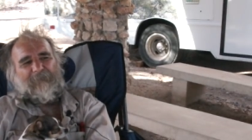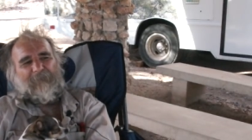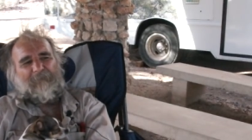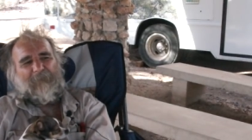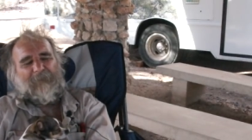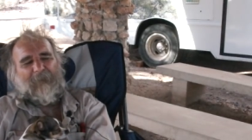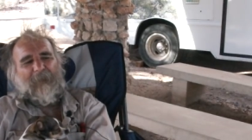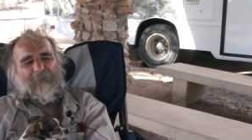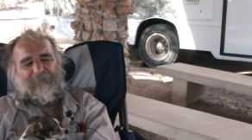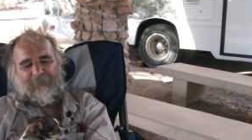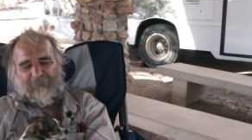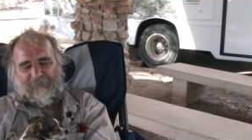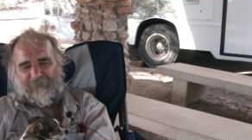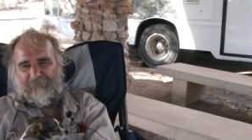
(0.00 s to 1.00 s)
And when I
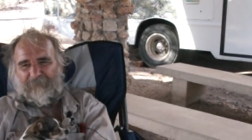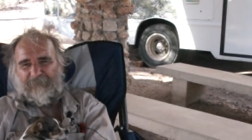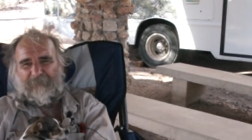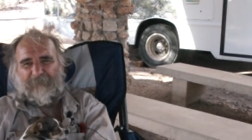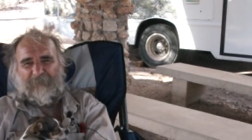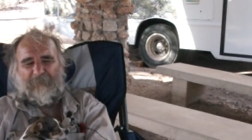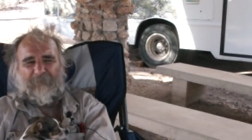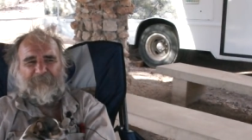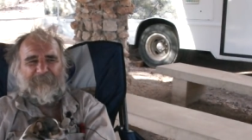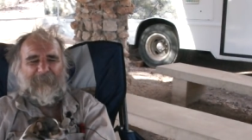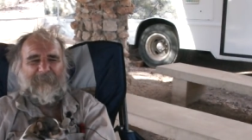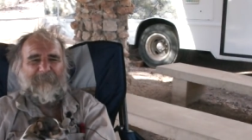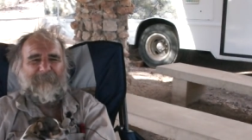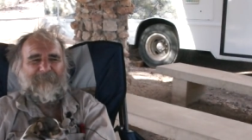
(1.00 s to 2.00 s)
asked him who
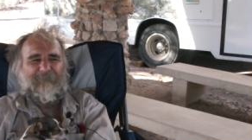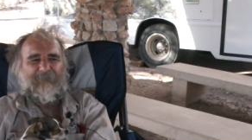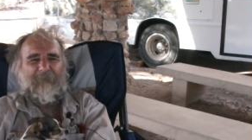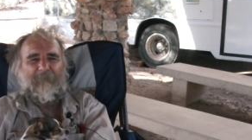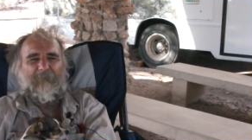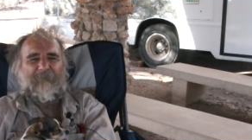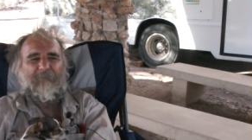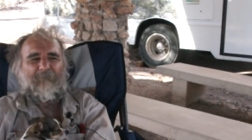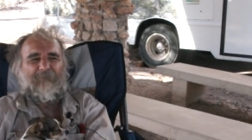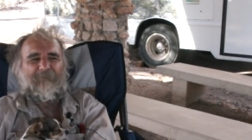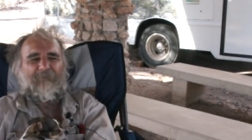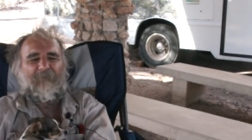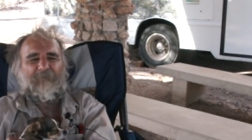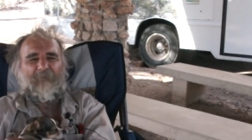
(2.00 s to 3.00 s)
sent him, he said, when you,
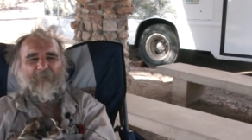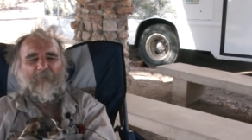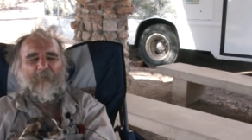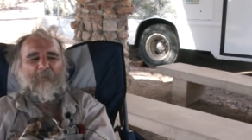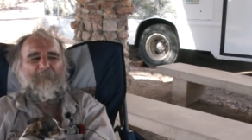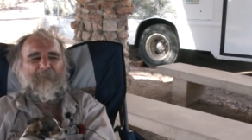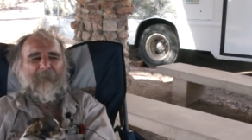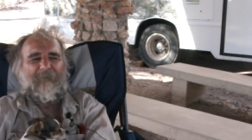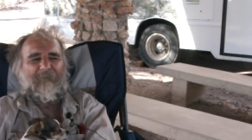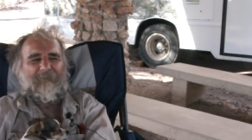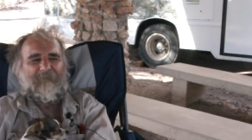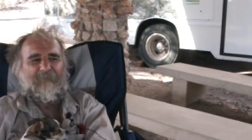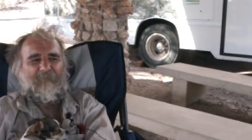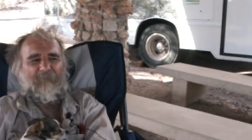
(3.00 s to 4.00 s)
when you go to
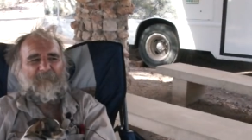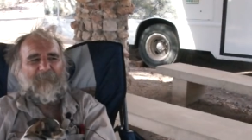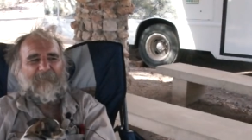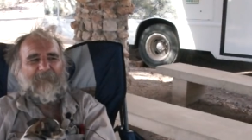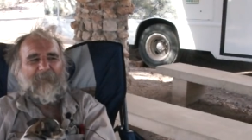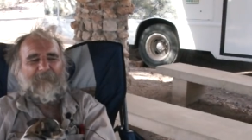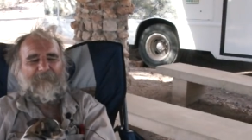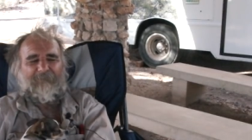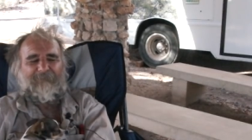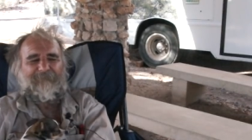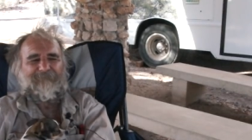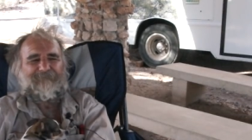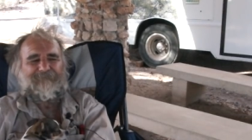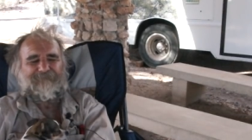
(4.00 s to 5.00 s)
Colombia, you will find out
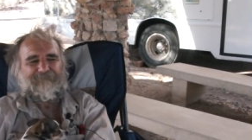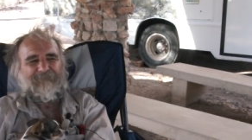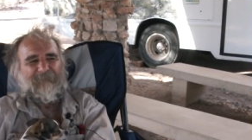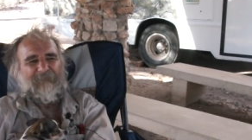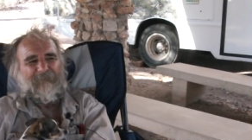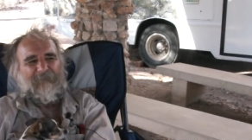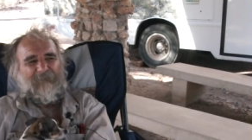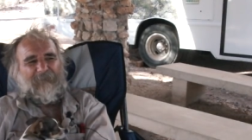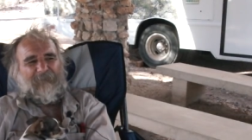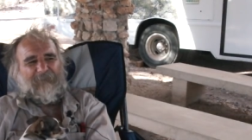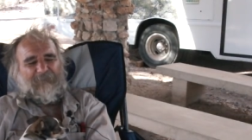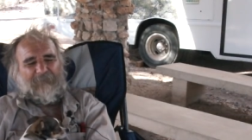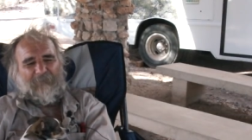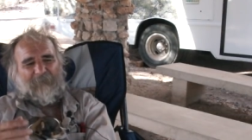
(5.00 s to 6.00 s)
who.
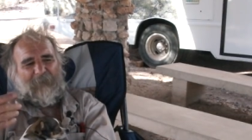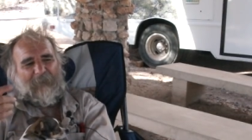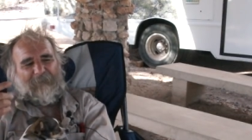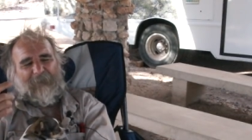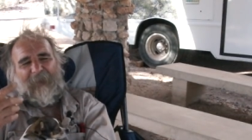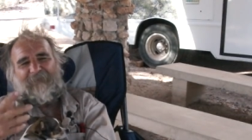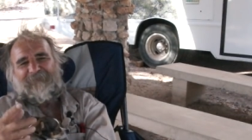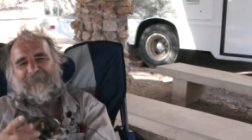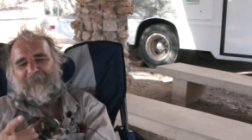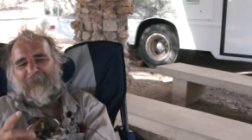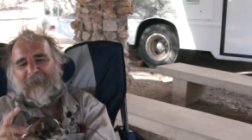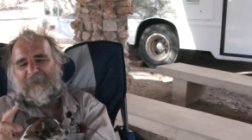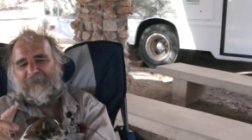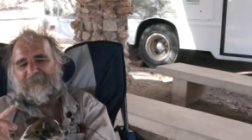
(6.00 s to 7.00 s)
So I asked the
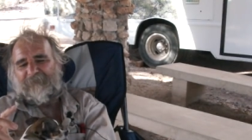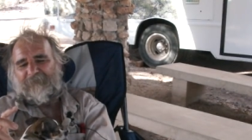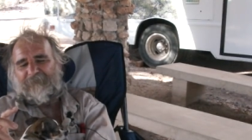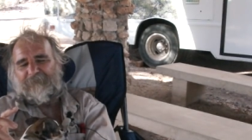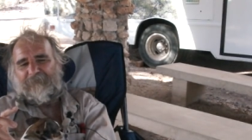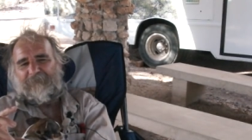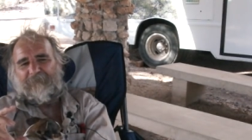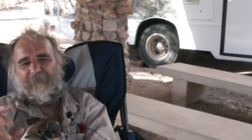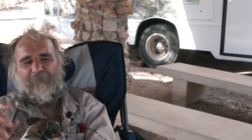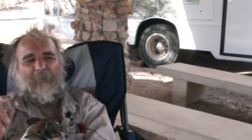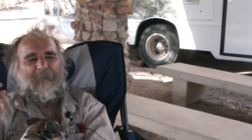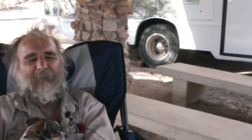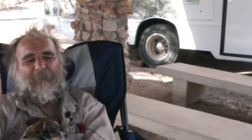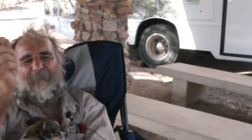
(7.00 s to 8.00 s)
guy to
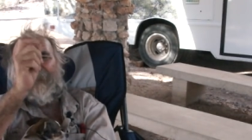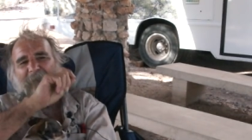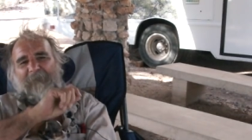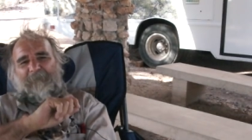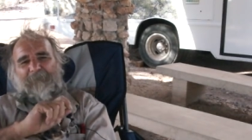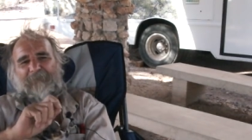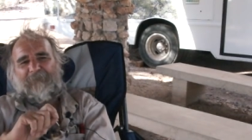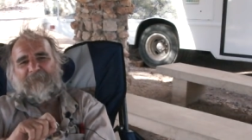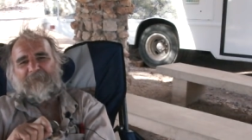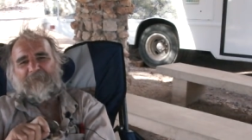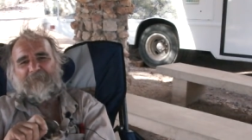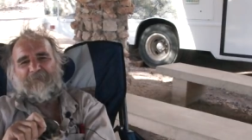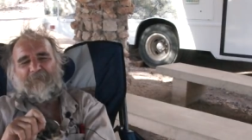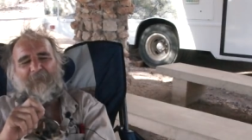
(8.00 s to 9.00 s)
draw me a map
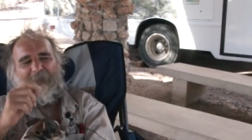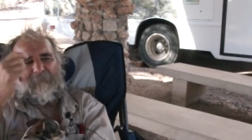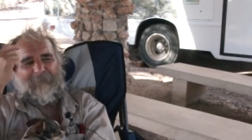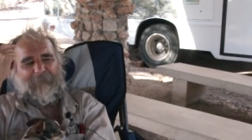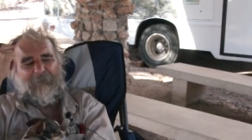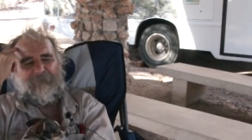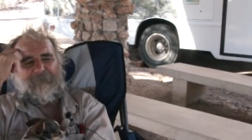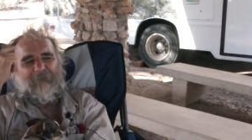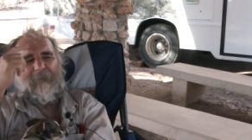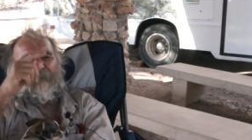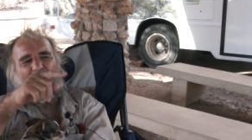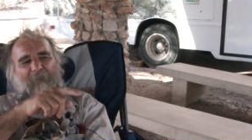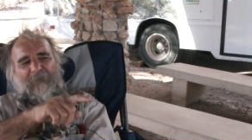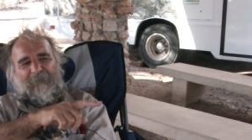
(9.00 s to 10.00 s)
so I have an
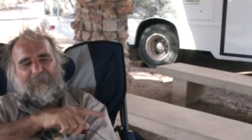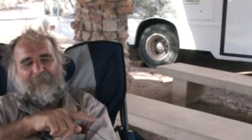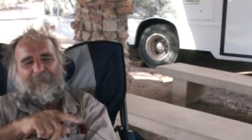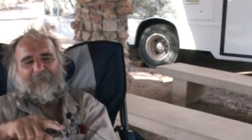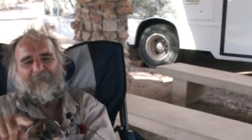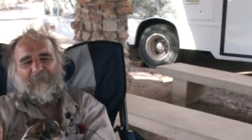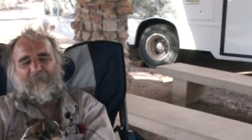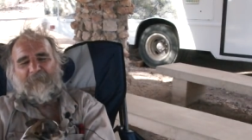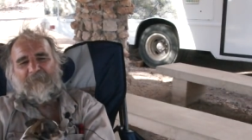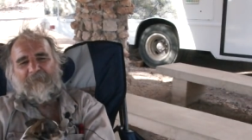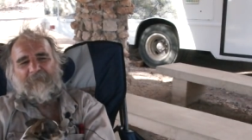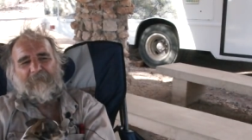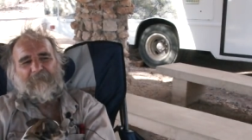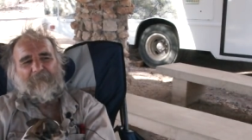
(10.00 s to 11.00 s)
idea where
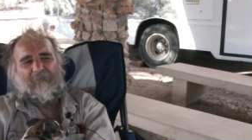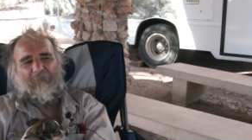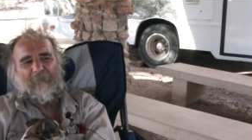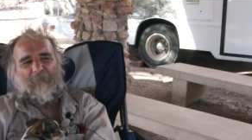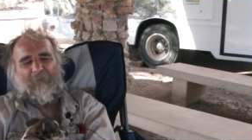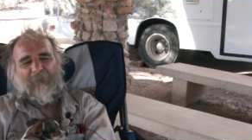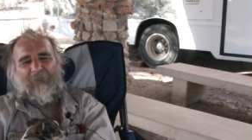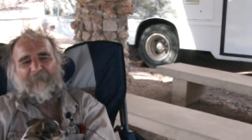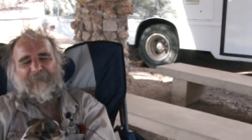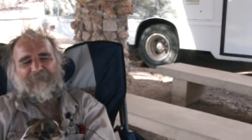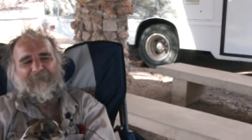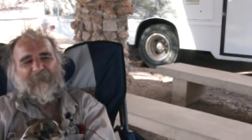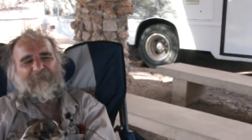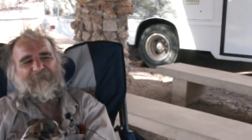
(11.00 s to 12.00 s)
what I
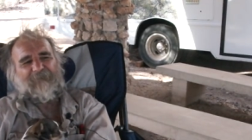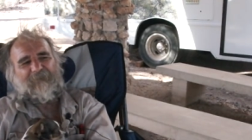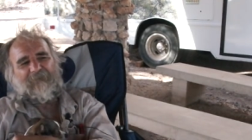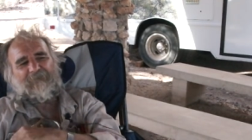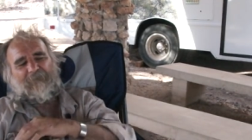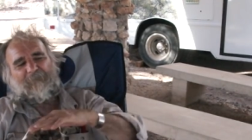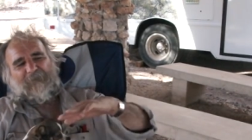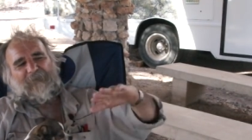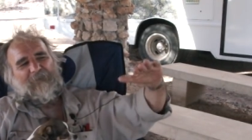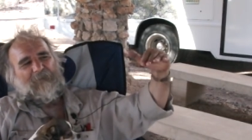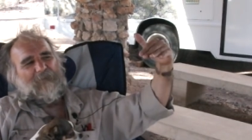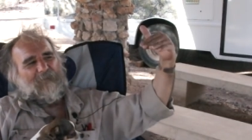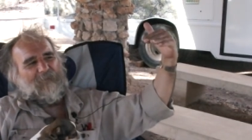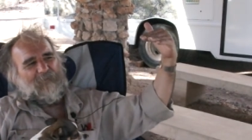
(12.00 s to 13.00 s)
was facing. He told me,
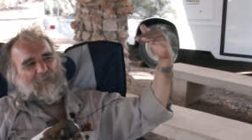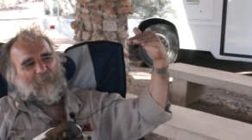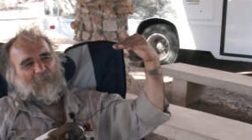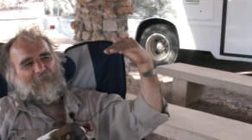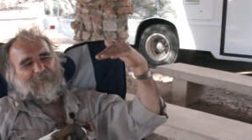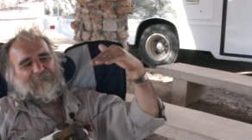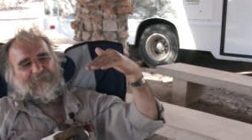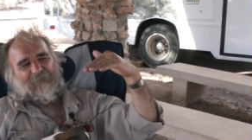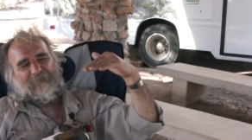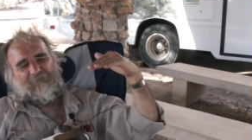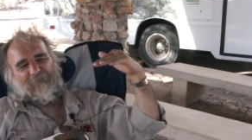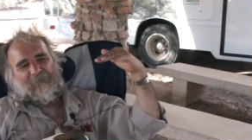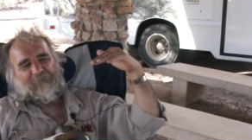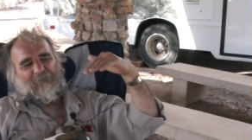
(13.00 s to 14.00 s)
you go in,
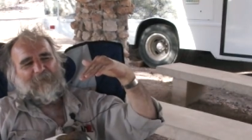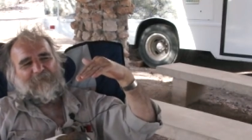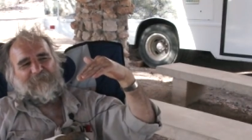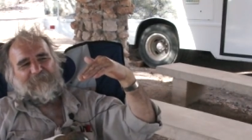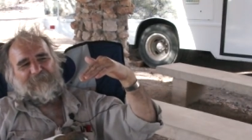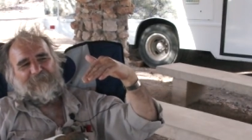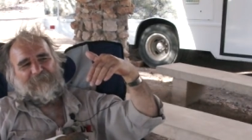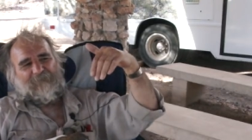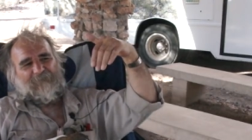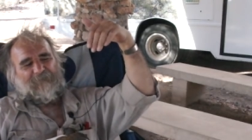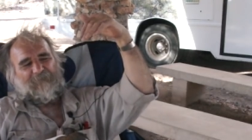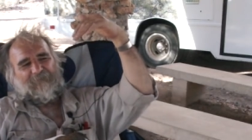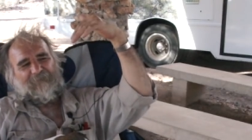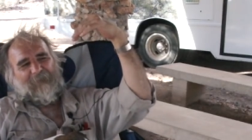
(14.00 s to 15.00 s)
into the tunnel,
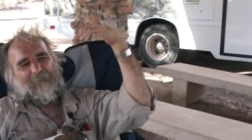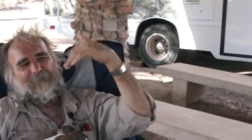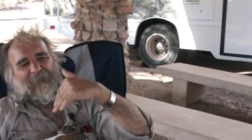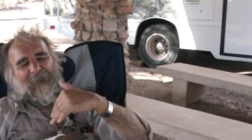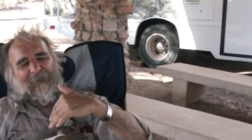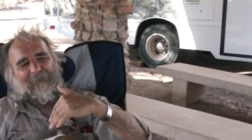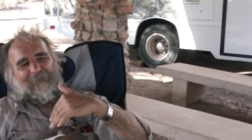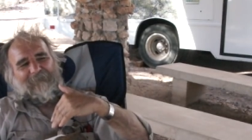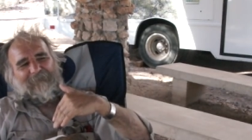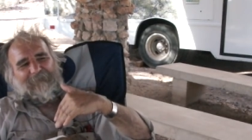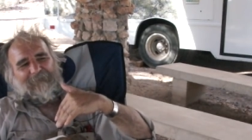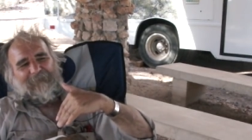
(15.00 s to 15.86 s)
you drop down,